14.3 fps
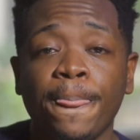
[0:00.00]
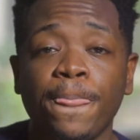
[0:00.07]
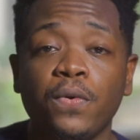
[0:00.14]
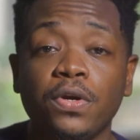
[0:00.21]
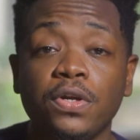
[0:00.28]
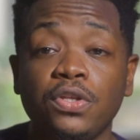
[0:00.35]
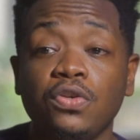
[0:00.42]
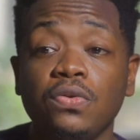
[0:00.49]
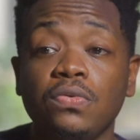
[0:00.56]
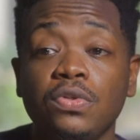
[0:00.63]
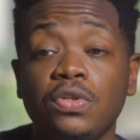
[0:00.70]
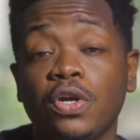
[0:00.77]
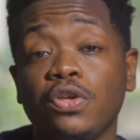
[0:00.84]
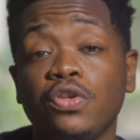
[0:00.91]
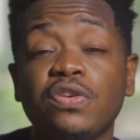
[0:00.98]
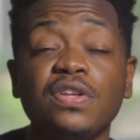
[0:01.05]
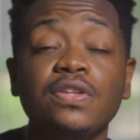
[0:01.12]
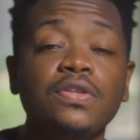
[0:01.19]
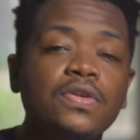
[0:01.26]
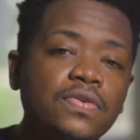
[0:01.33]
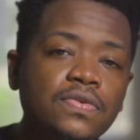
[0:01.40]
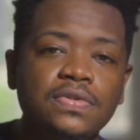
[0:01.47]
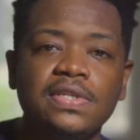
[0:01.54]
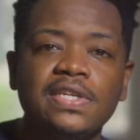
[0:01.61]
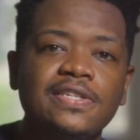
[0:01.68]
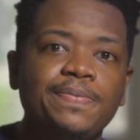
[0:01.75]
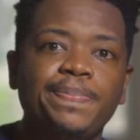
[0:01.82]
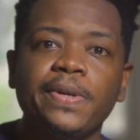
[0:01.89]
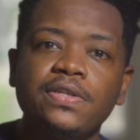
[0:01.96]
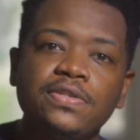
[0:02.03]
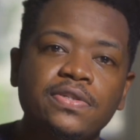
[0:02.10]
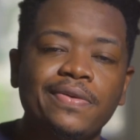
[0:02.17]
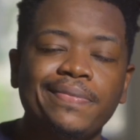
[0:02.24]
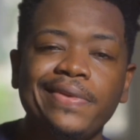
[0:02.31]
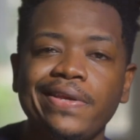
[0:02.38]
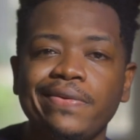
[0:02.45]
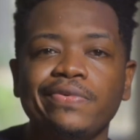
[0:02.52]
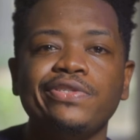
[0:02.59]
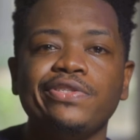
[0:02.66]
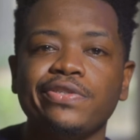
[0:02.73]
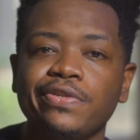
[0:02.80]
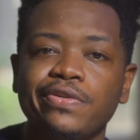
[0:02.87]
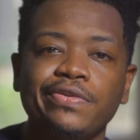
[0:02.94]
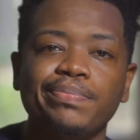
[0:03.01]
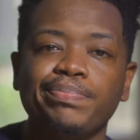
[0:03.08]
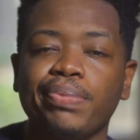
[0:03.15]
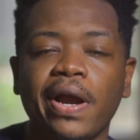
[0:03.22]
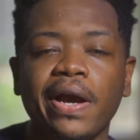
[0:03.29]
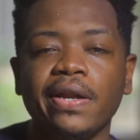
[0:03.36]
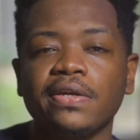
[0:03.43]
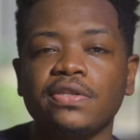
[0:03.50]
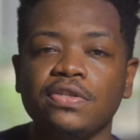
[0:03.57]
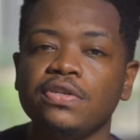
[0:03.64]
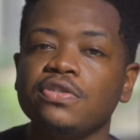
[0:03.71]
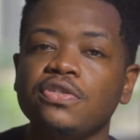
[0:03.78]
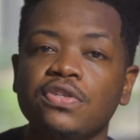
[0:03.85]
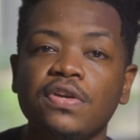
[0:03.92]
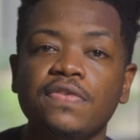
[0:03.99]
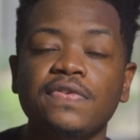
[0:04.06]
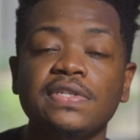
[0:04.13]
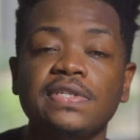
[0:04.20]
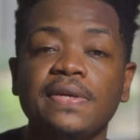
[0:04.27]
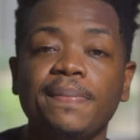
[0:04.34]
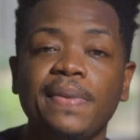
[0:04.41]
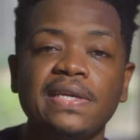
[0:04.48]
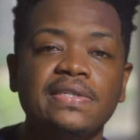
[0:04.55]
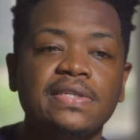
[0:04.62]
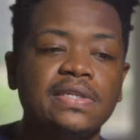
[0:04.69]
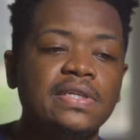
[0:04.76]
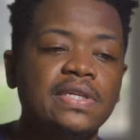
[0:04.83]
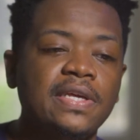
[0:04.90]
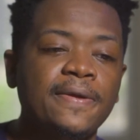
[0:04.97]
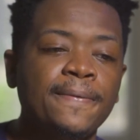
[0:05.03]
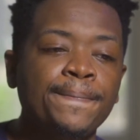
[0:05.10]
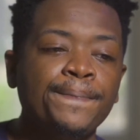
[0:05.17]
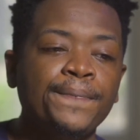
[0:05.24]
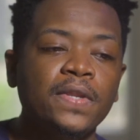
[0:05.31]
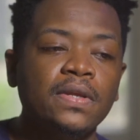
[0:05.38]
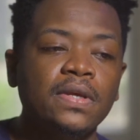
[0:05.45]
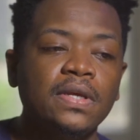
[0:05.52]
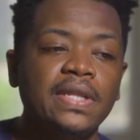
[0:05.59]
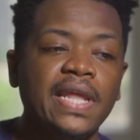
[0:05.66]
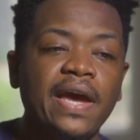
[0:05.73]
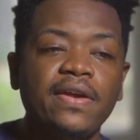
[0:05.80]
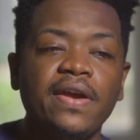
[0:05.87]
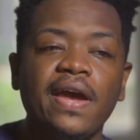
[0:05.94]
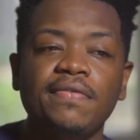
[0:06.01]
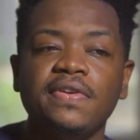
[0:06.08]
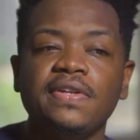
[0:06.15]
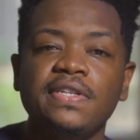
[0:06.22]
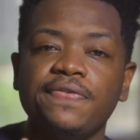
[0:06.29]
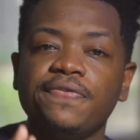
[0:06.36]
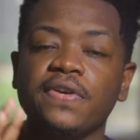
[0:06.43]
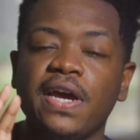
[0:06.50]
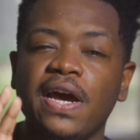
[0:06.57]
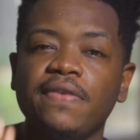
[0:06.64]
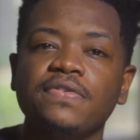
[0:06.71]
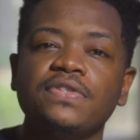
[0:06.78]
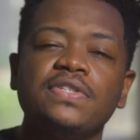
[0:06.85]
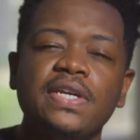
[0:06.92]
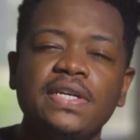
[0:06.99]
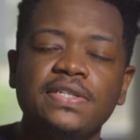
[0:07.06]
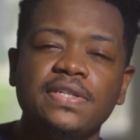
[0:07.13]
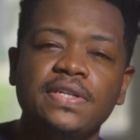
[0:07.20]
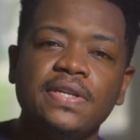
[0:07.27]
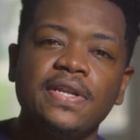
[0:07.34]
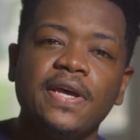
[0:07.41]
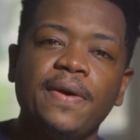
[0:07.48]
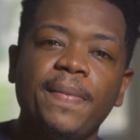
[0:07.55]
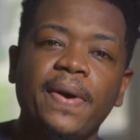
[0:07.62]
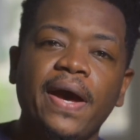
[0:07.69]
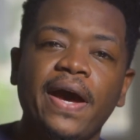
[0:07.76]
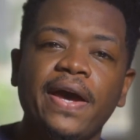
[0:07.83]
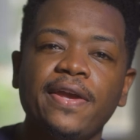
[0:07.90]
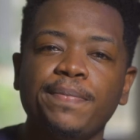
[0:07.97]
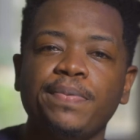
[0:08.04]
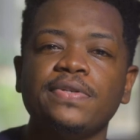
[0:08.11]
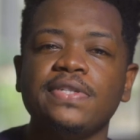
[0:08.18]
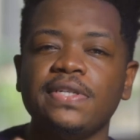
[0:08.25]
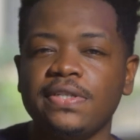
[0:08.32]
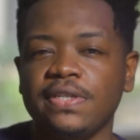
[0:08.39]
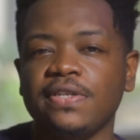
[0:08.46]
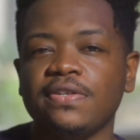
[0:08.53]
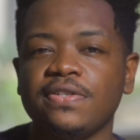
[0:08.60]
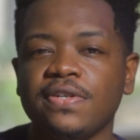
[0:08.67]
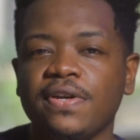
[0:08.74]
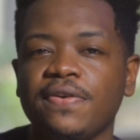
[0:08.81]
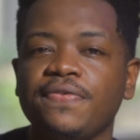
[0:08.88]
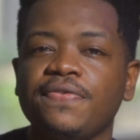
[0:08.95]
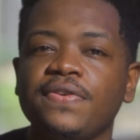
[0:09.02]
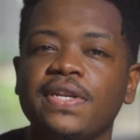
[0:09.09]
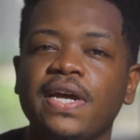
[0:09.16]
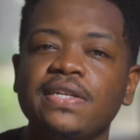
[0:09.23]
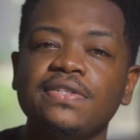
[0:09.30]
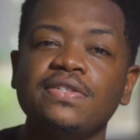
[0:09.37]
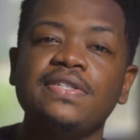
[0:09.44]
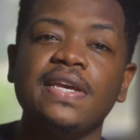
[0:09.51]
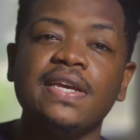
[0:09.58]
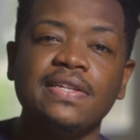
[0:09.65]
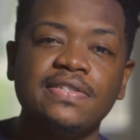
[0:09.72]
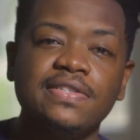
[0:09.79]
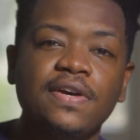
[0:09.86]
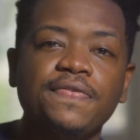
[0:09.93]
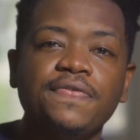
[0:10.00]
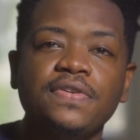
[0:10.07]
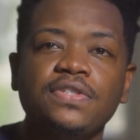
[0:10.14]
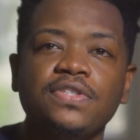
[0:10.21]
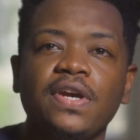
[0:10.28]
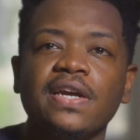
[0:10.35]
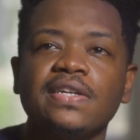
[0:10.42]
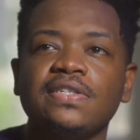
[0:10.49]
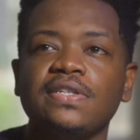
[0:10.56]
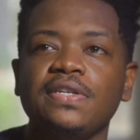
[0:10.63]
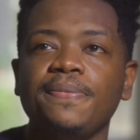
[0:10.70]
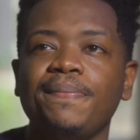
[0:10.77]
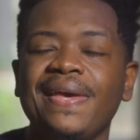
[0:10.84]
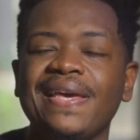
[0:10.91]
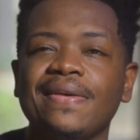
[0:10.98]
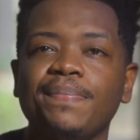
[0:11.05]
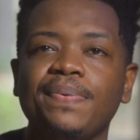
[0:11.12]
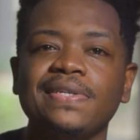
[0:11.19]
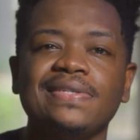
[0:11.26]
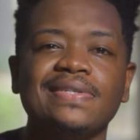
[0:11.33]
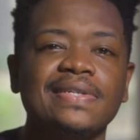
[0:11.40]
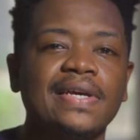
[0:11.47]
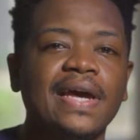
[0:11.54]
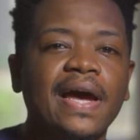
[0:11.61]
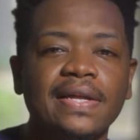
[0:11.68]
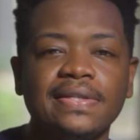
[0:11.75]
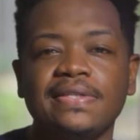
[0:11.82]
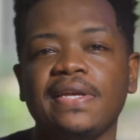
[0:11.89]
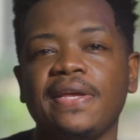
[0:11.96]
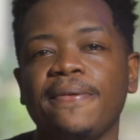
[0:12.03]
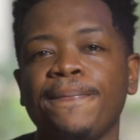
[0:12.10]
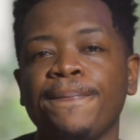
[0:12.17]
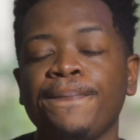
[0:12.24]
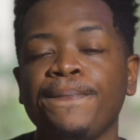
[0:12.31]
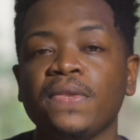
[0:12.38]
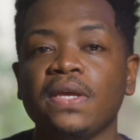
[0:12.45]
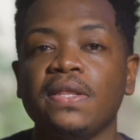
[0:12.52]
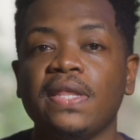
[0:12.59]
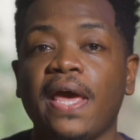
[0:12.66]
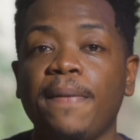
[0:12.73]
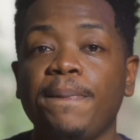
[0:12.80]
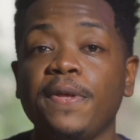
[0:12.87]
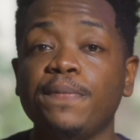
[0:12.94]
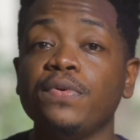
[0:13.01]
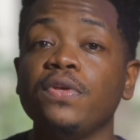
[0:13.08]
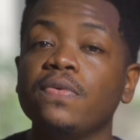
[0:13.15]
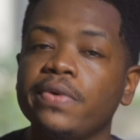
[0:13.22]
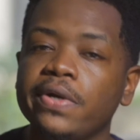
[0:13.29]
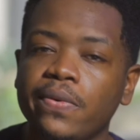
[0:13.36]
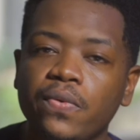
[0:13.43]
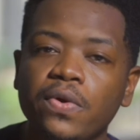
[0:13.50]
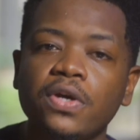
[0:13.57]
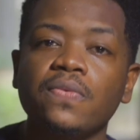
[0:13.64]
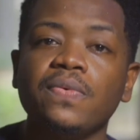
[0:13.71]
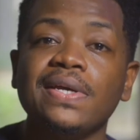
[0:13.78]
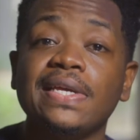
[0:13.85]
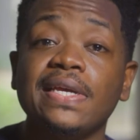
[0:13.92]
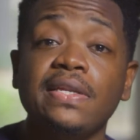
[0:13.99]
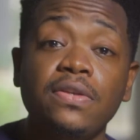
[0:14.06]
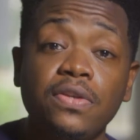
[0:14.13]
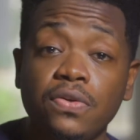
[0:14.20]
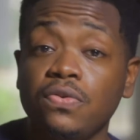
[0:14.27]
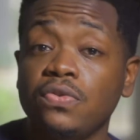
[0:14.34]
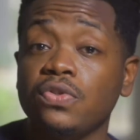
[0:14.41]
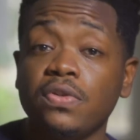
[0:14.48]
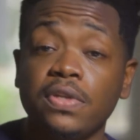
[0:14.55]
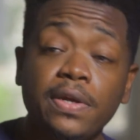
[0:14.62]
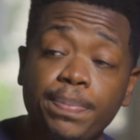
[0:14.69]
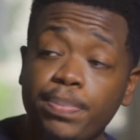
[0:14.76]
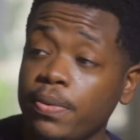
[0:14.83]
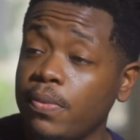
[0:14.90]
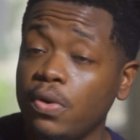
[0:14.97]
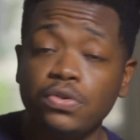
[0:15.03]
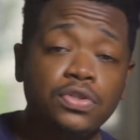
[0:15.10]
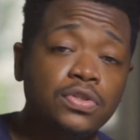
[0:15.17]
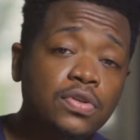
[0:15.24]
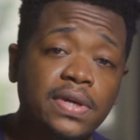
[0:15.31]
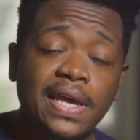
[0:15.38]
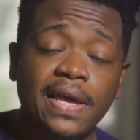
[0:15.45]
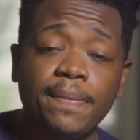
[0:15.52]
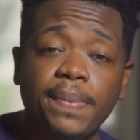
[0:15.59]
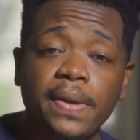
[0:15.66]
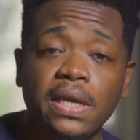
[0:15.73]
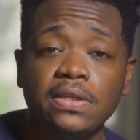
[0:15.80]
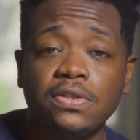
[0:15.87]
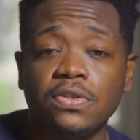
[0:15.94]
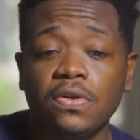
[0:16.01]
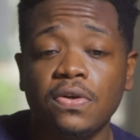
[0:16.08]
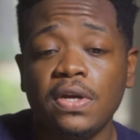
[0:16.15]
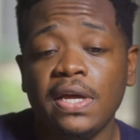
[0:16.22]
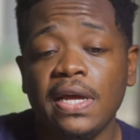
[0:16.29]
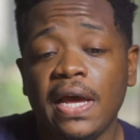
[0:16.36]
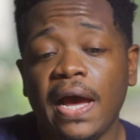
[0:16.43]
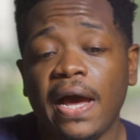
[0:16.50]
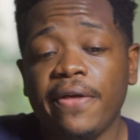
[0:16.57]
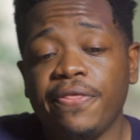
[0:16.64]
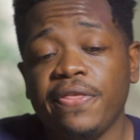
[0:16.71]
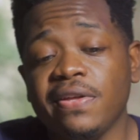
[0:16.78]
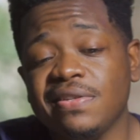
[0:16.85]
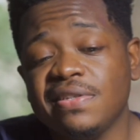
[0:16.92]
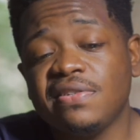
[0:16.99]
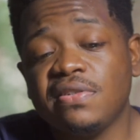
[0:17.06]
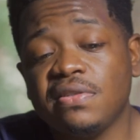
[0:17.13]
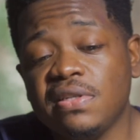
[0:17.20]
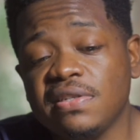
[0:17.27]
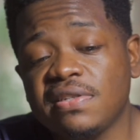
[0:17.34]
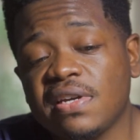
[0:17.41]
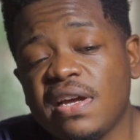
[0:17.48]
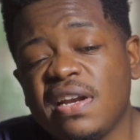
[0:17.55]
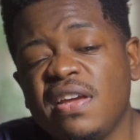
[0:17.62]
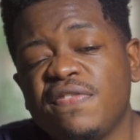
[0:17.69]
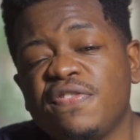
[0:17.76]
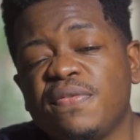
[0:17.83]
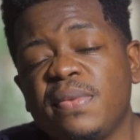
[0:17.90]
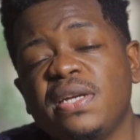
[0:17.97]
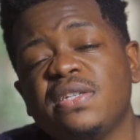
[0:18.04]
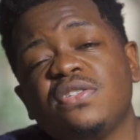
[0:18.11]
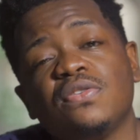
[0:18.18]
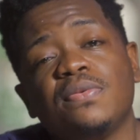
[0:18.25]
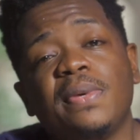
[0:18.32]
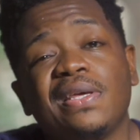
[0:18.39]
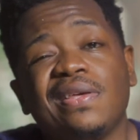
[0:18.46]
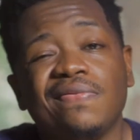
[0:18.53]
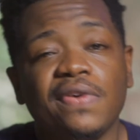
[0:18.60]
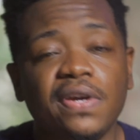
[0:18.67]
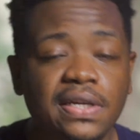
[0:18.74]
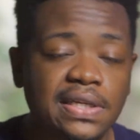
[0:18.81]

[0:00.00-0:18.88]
Or you know, you can use this picture of me with your product or your service, and basically now you're having a different conversation about how you're presenting yourself. You're not just taking selfies, you're actually making pieces of content that people you want to work with can use on their promotional campaign. So I think this kind of information will make you very